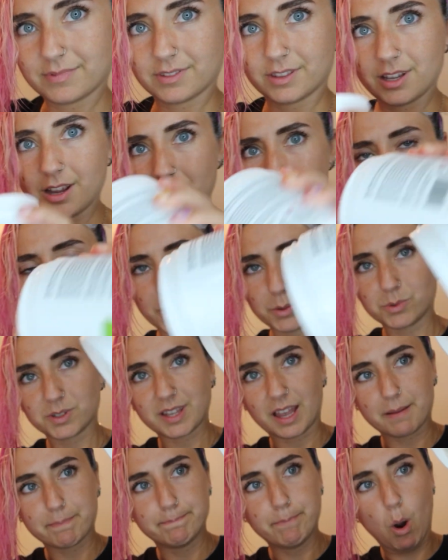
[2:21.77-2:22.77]
The other one was
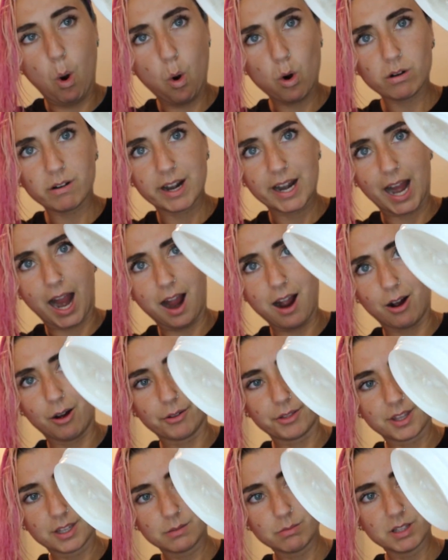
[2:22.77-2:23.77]
like pouring
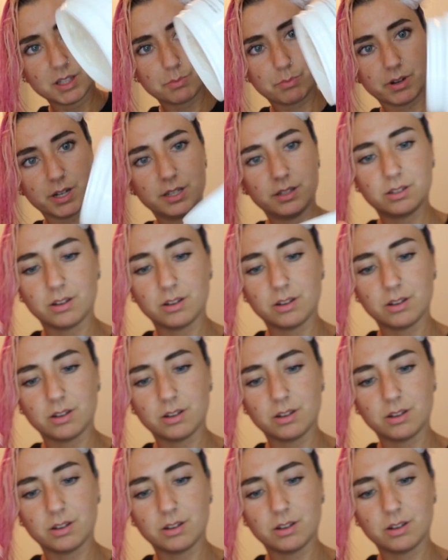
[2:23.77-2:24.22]
out. This one's pretty